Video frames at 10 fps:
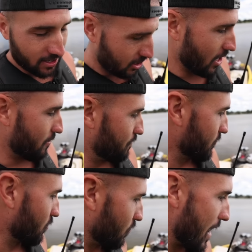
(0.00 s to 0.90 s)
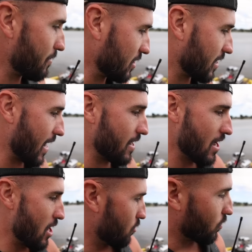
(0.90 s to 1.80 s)
So with that being said,
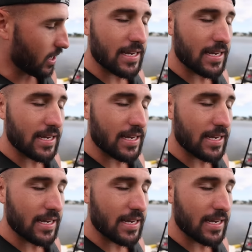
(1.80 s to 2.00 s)
we're gonna